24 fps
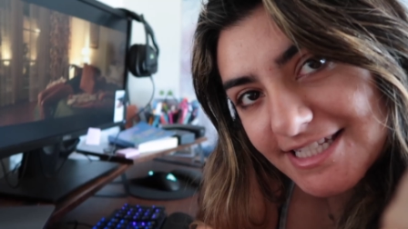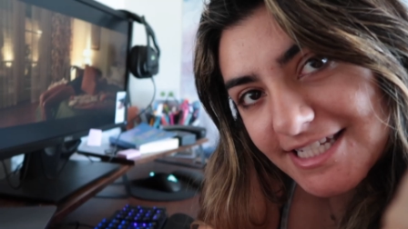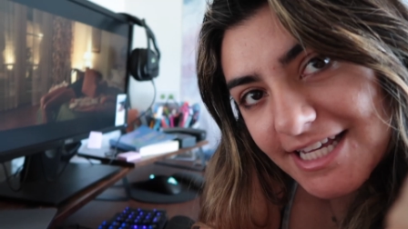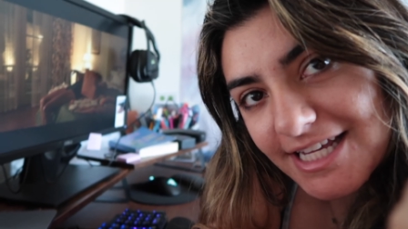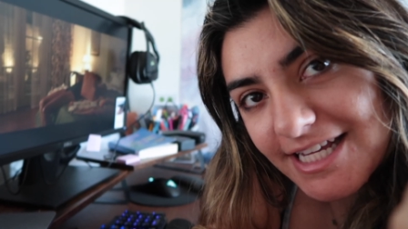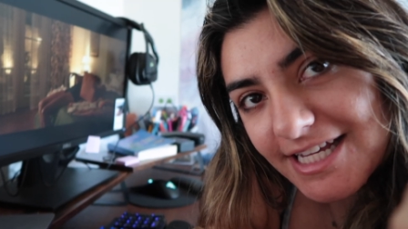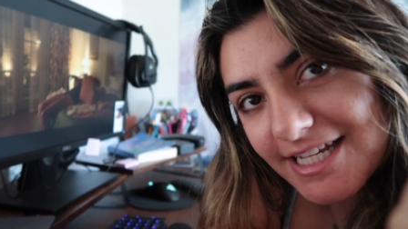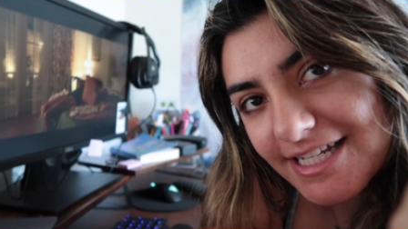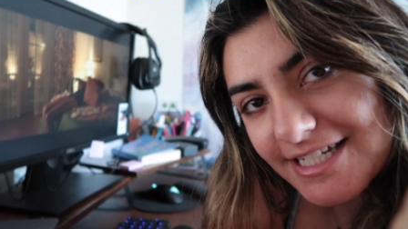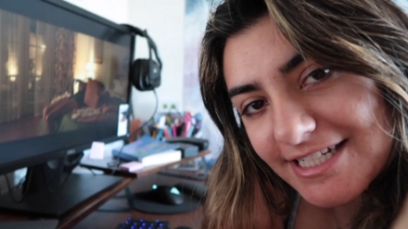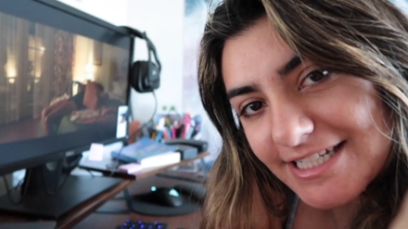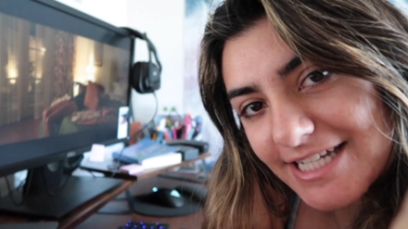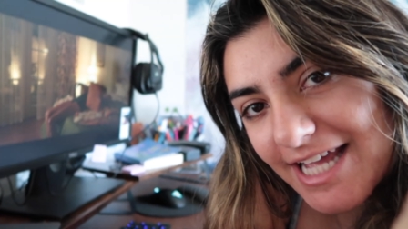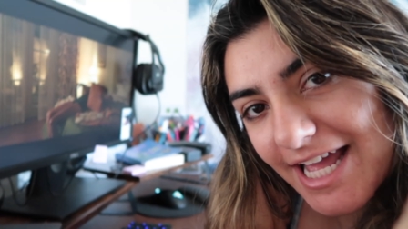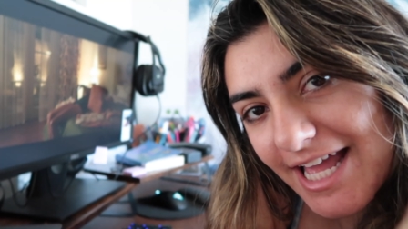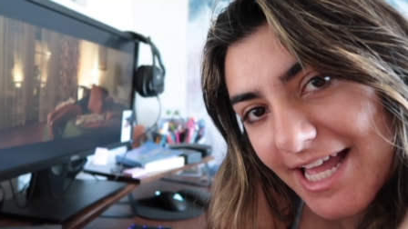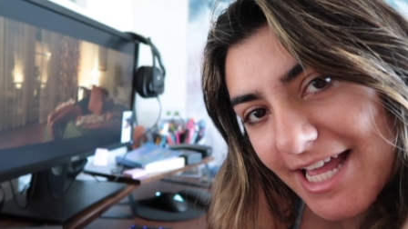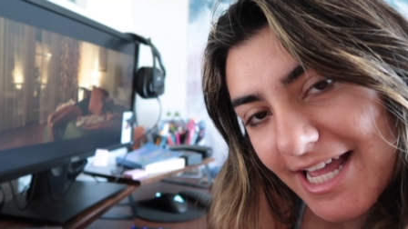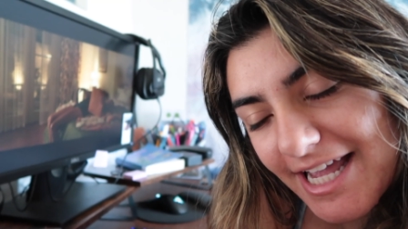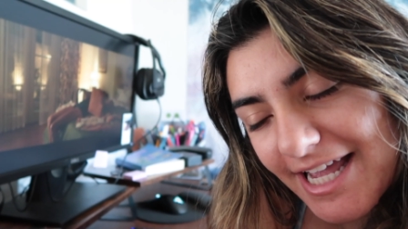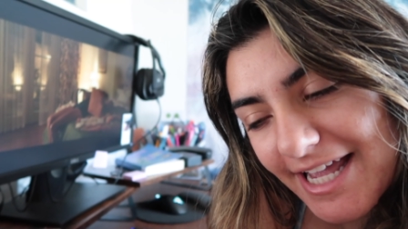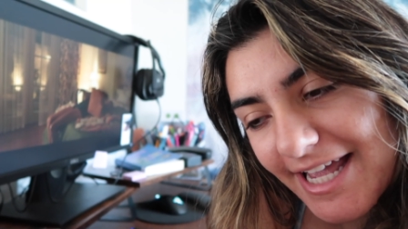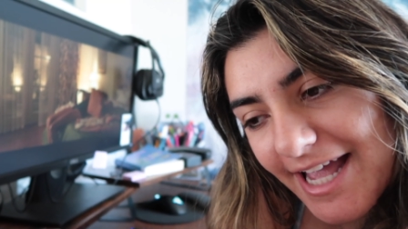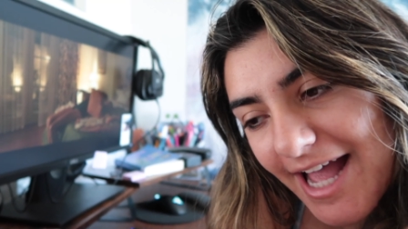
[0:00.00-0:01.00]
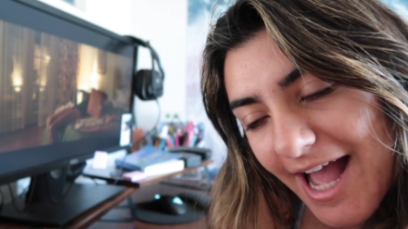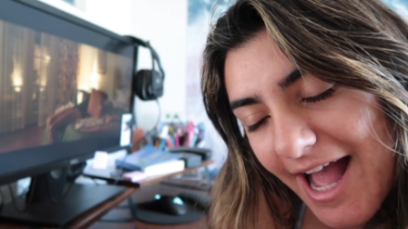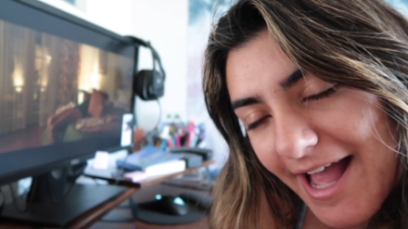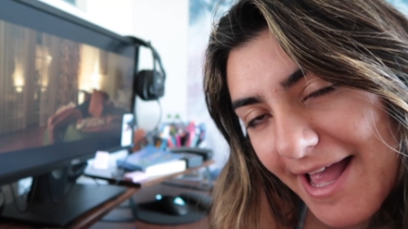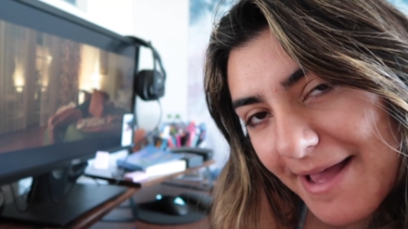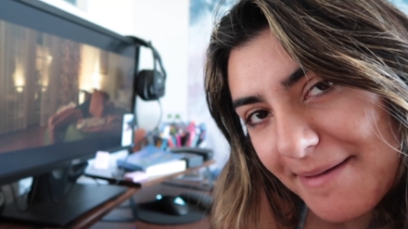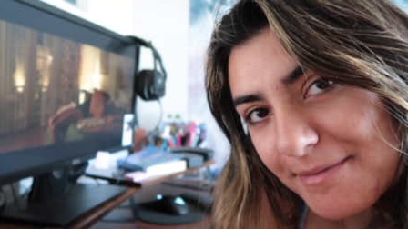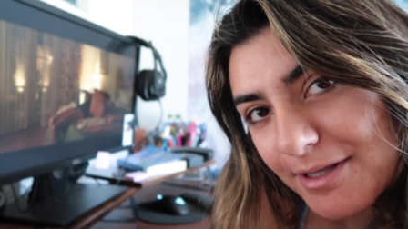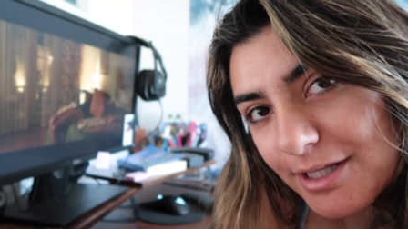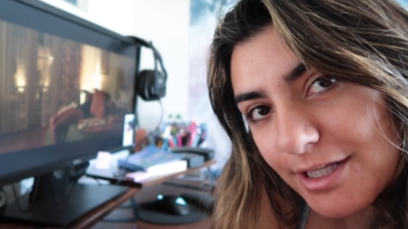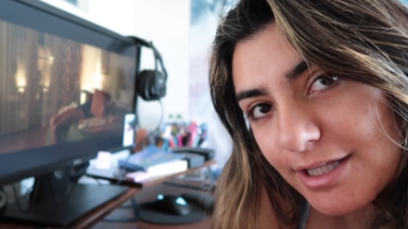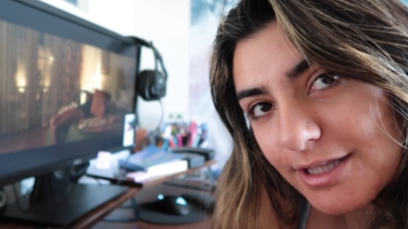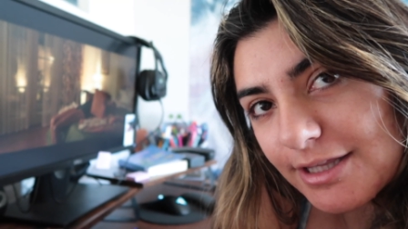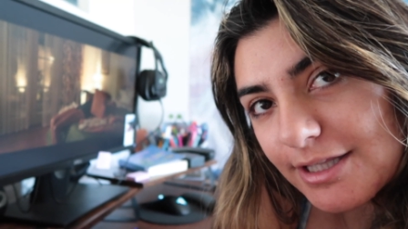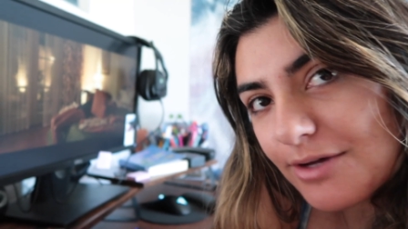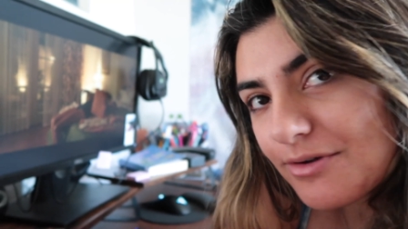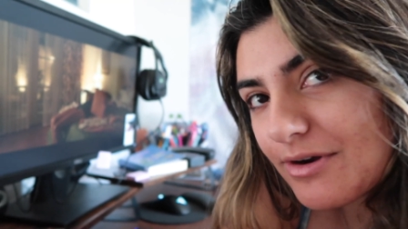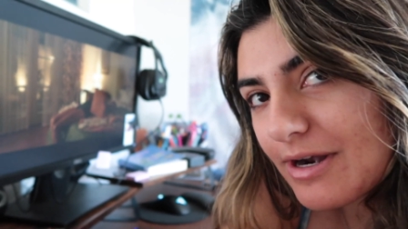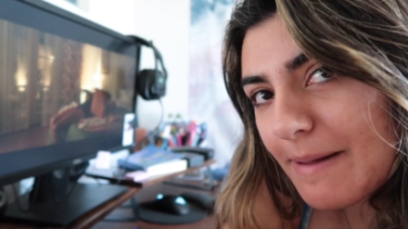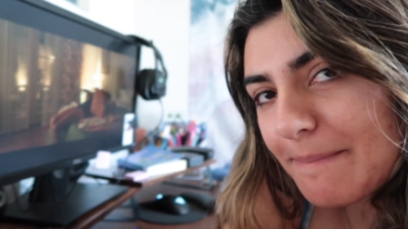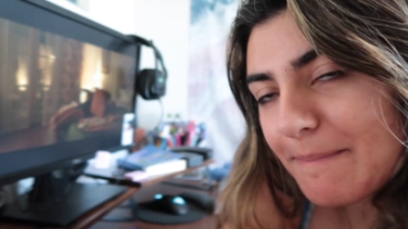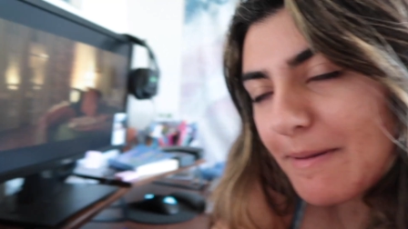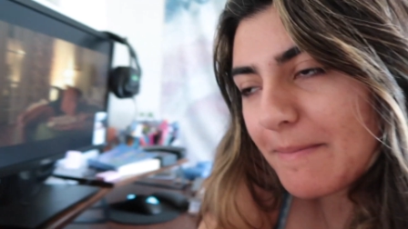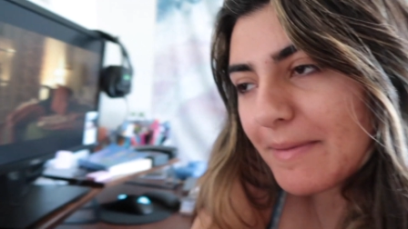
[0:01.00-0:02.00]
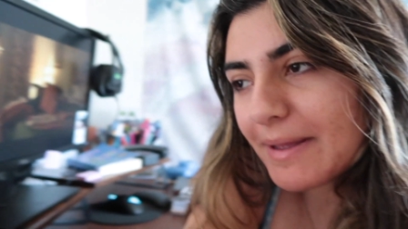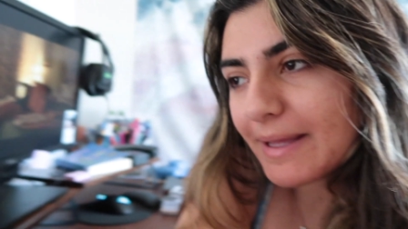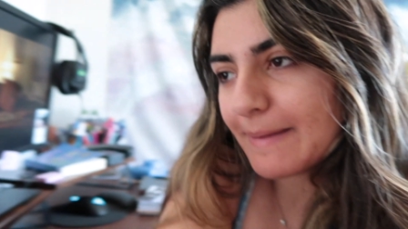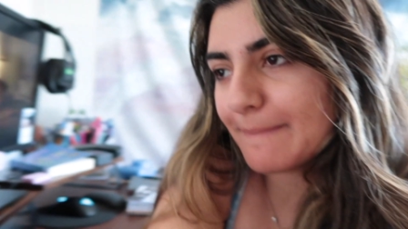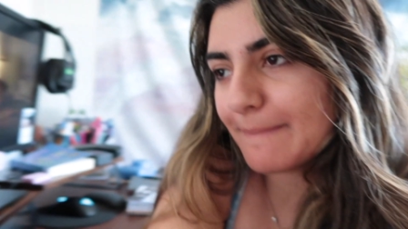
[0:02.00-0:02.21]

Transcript: Today I am loaded up on my